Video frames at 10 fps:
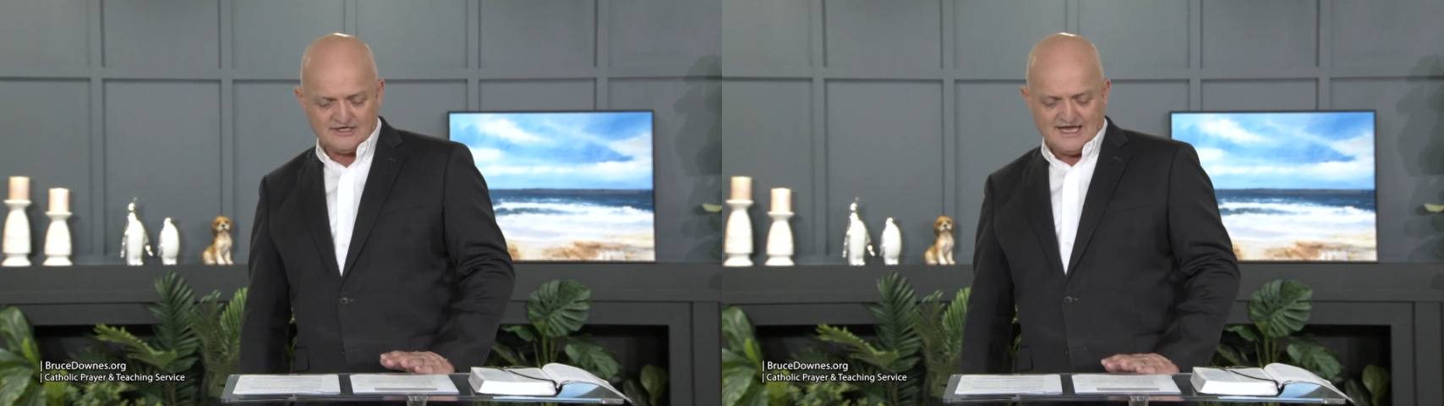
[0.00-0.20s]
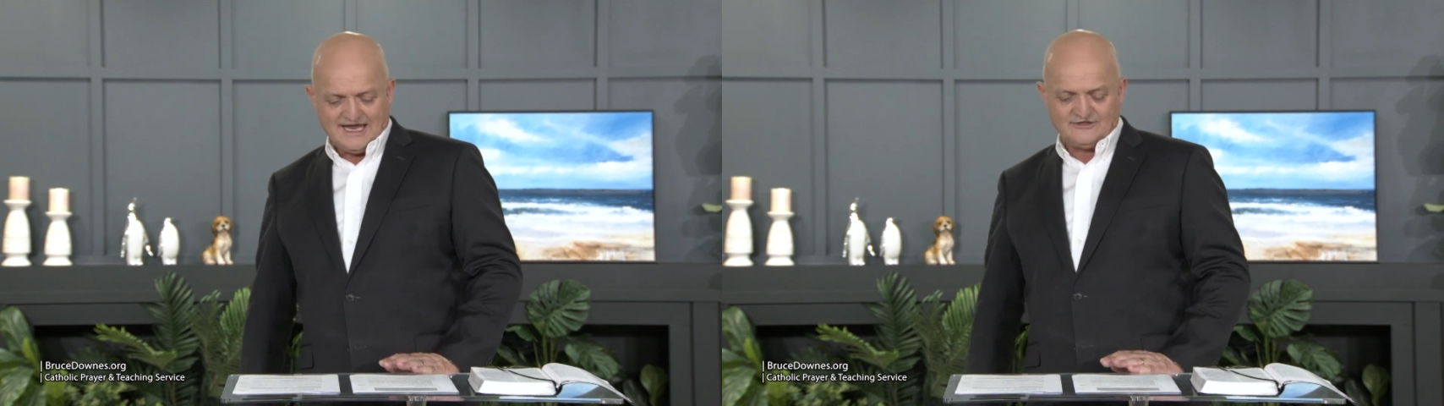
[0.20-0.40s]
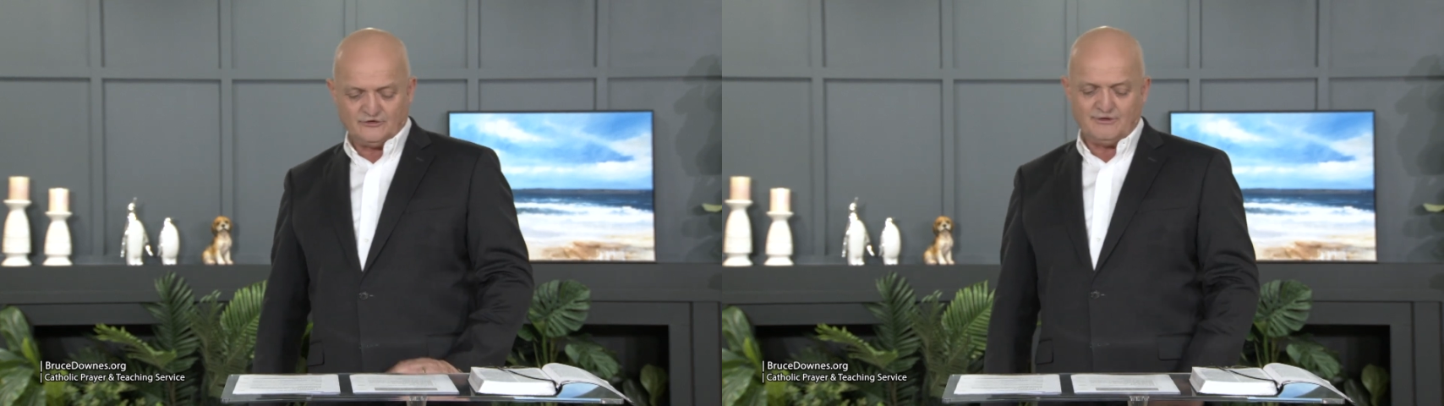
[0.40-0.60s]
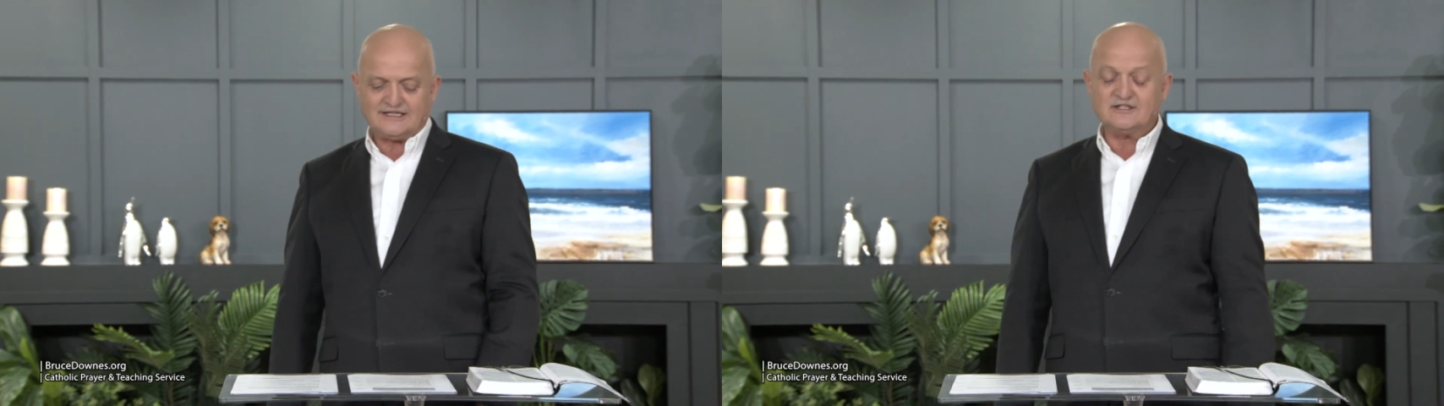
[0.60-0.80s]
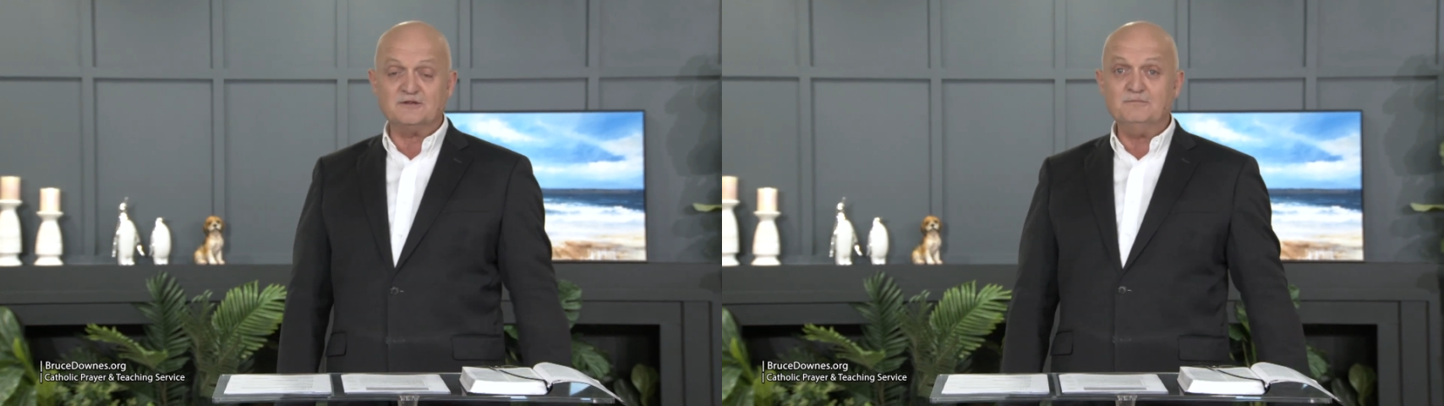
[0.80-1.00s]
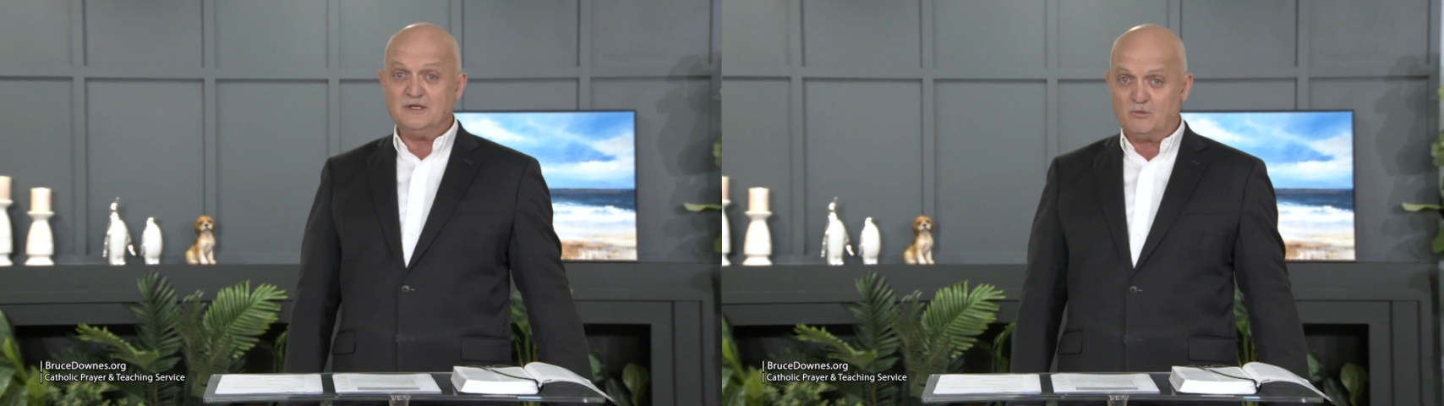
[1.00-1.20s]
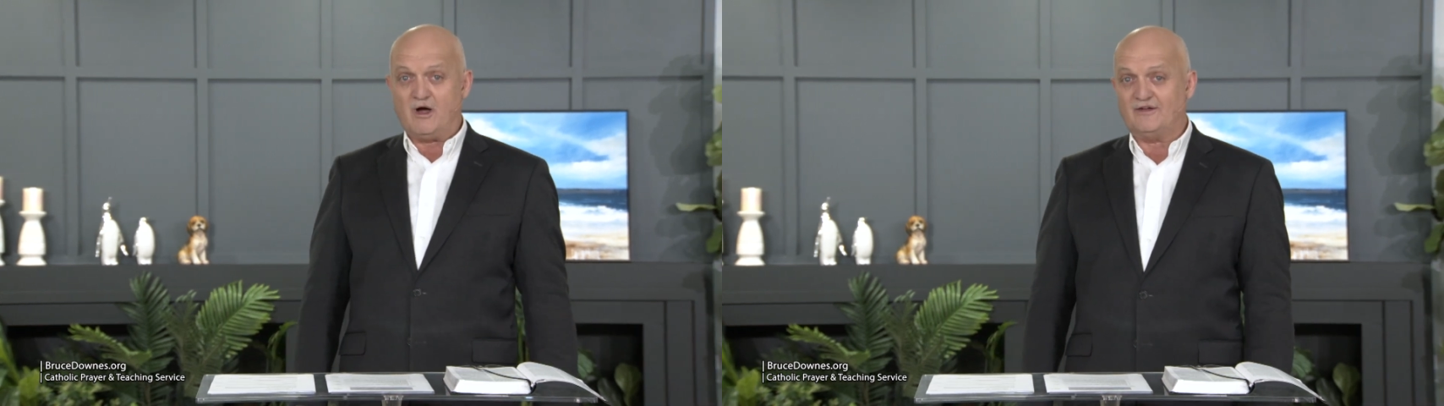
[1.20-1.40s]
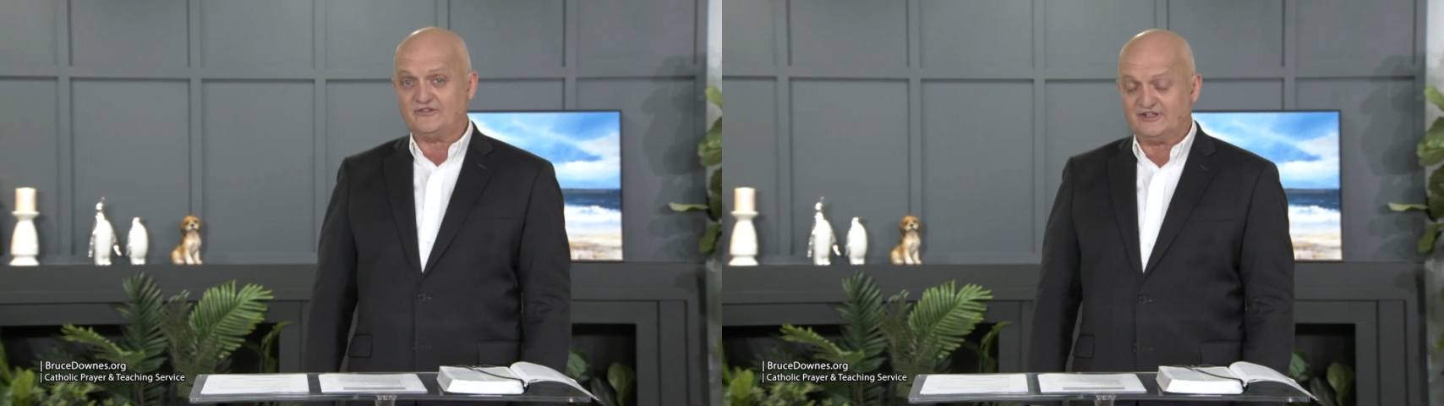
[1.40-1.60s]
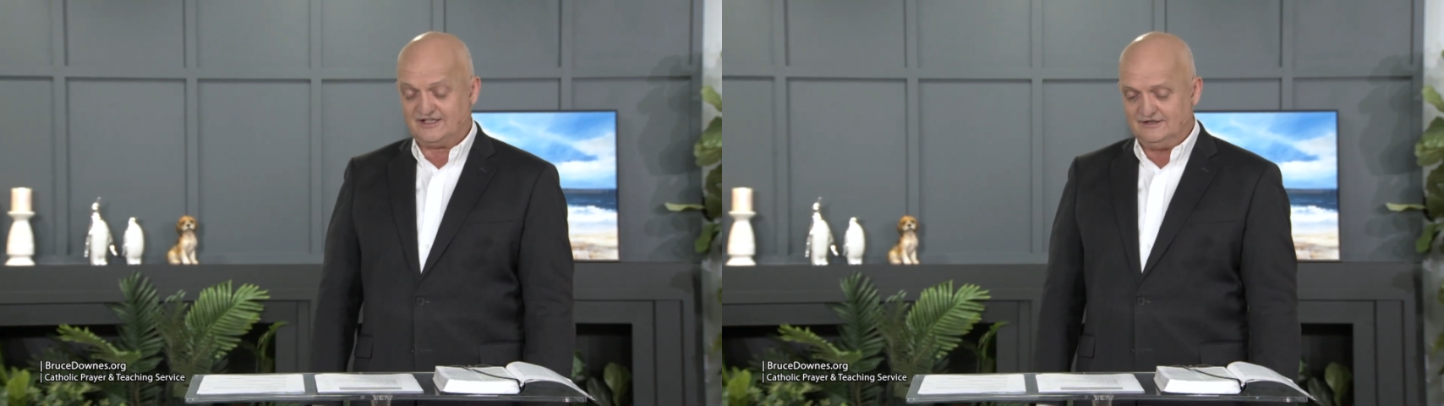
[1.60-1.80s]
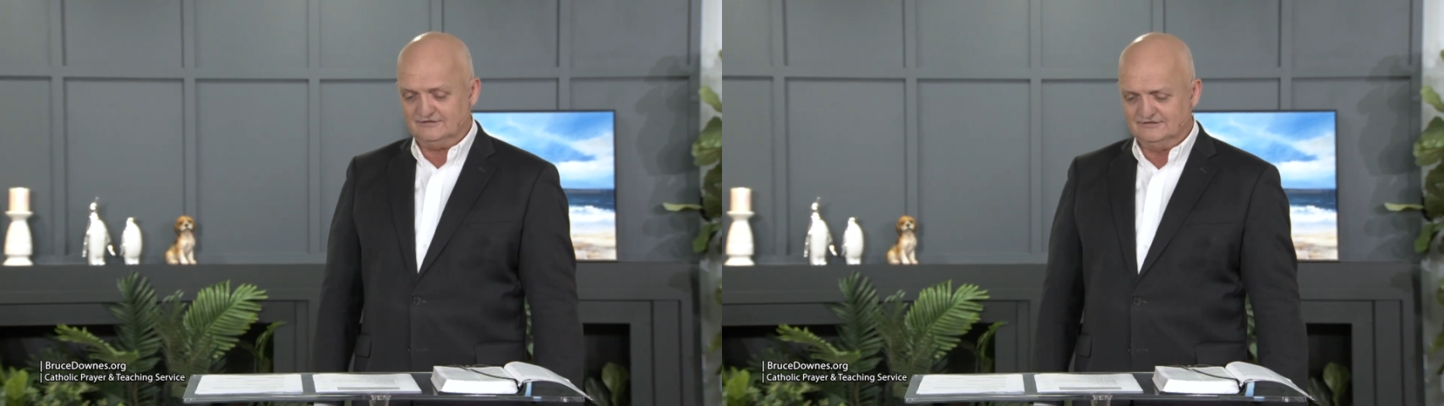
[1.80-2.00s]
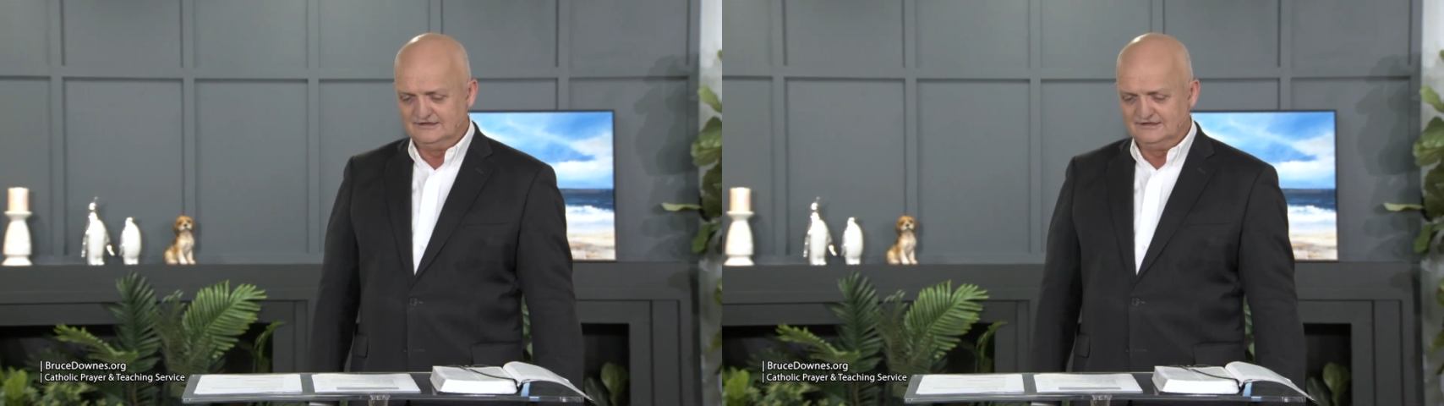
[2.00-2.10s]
had directed the midwives to kill,